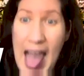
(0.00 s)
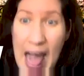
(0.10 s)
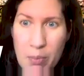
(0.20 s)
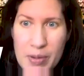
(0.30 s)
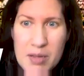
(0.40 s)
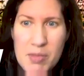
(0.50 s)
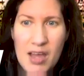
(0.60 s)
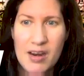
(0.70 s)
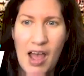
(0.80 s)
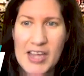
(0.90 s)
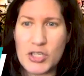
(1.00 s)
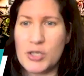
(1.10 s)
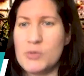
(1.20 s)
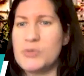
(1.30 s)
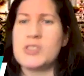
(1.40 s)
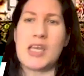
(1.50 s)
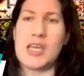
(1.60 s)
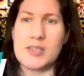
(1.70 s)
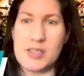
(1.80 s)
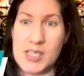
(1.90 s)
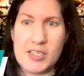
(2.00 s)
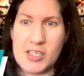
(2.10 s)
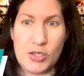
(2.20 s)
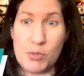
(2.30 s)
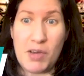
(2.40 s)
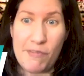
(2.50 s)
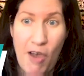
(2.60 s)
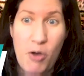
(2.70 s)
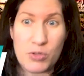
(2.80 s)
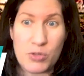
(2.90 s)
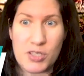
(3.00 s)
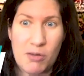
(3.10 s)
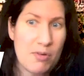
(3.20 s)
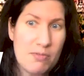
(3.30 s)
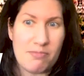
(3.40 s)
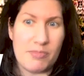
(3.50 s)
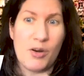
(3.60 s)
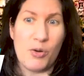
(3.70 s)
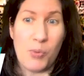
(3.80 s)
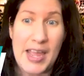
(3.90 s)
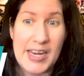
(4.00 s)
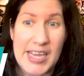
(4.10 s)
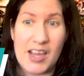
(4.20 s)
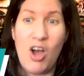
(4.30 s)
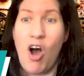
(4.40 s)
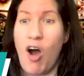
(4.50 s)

album on itunes and synced it to my phone so they're ready